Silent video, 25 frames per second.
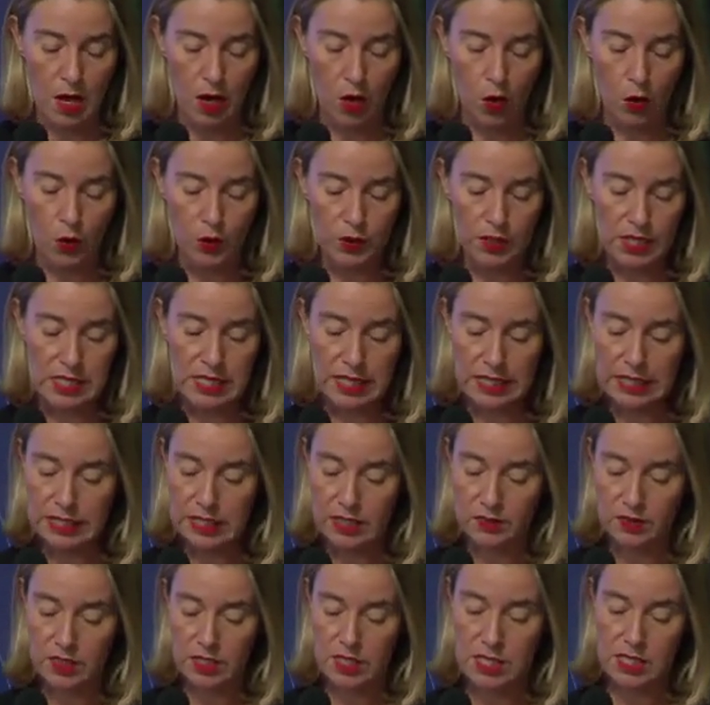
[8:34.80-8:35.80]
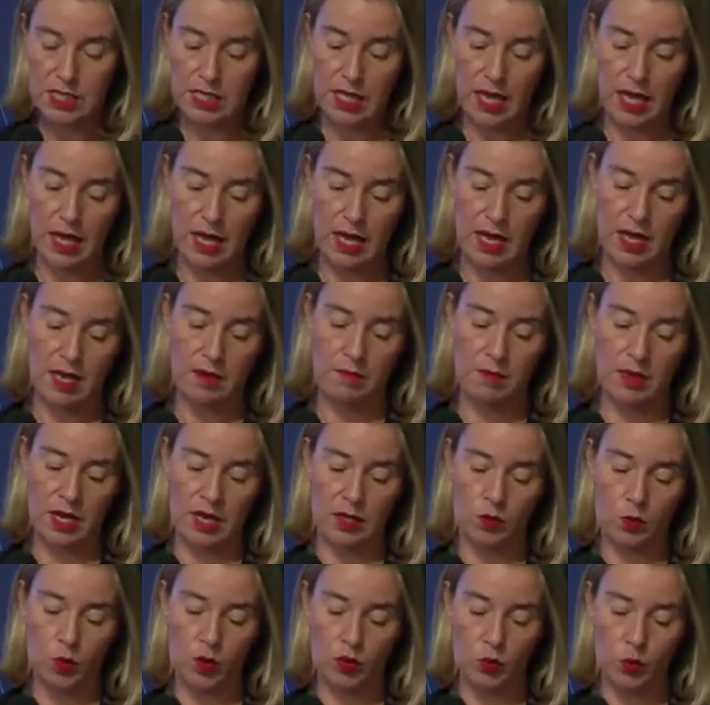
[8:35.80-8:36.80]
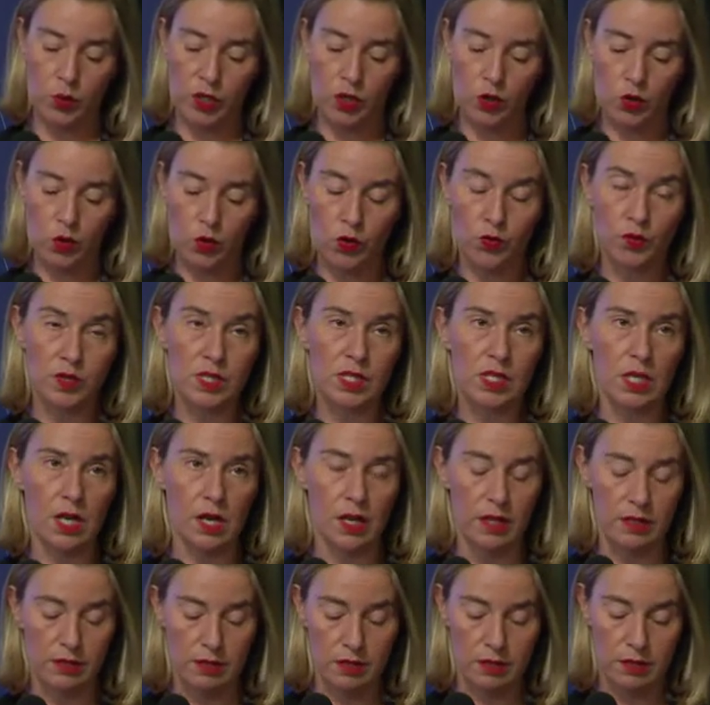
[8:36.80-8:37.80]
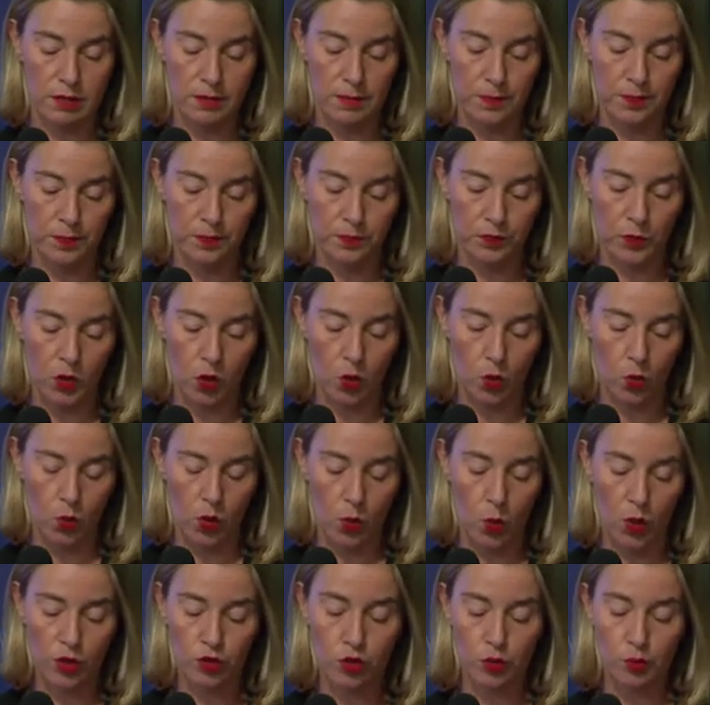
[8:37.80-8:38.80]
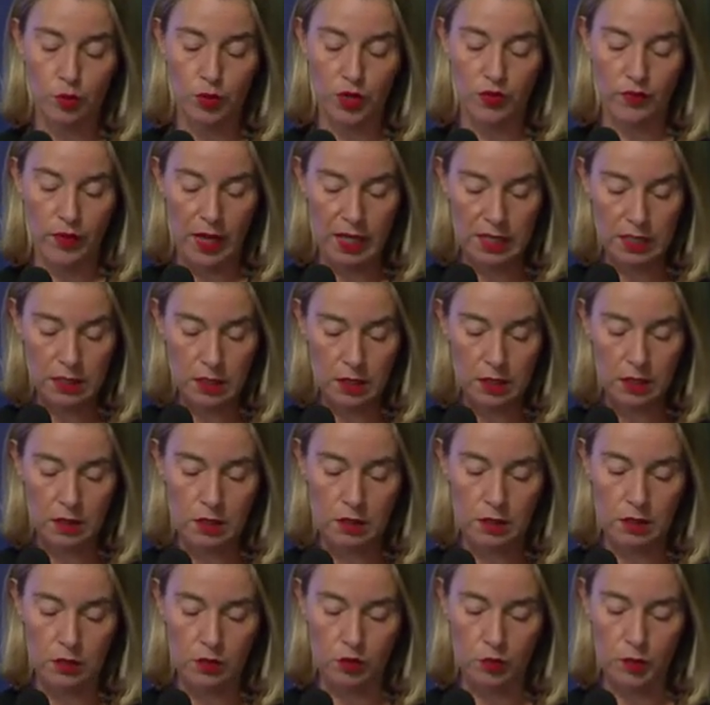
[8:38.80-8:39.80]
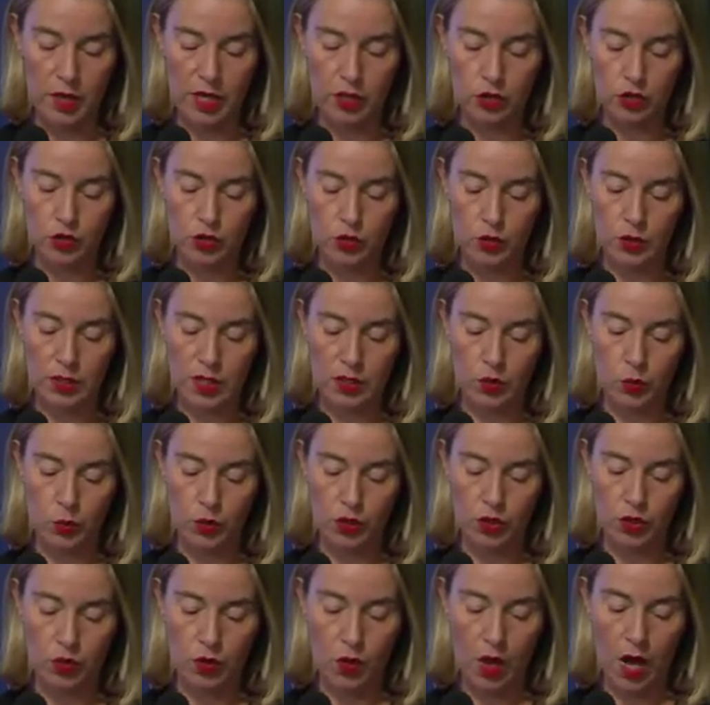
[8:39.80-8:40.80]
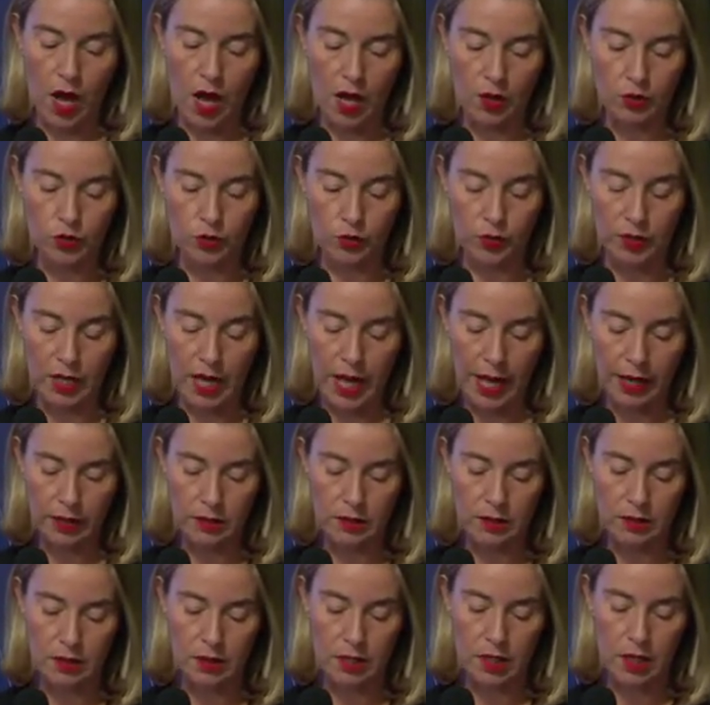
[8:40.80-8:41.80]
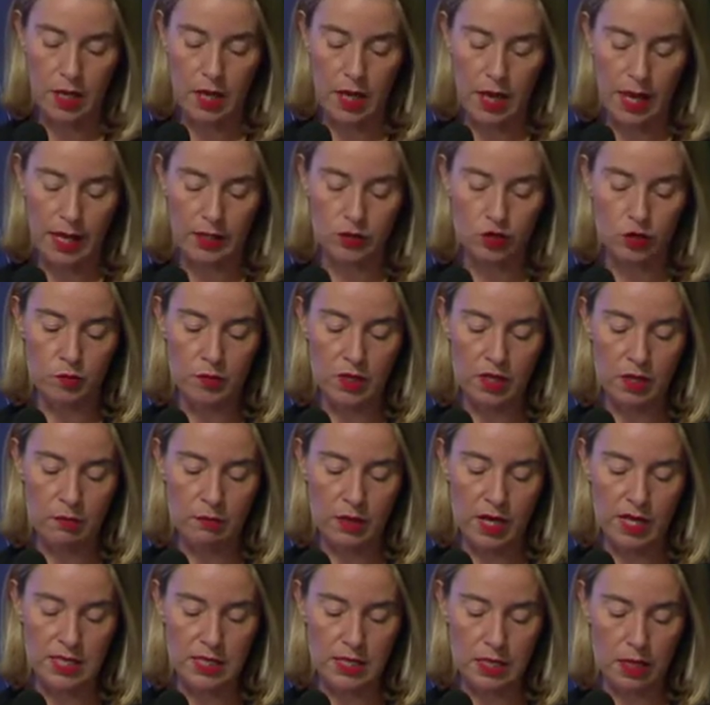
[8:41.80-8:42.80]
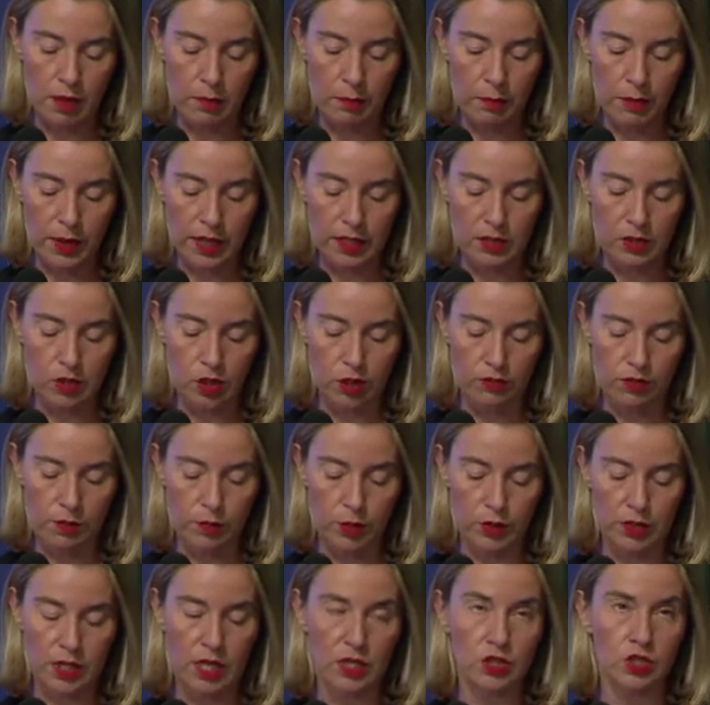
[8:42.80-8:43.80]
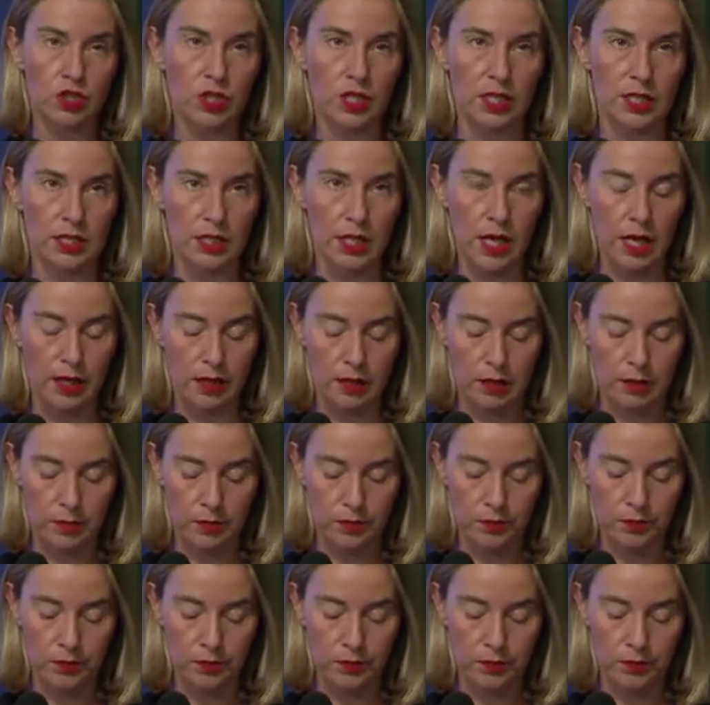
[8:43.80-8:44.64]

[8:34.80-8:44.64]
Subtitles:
All these activities aim at what we call resilience. We want to prevent, to make sure that we know how to react, and to minimize the impact of a potential attack.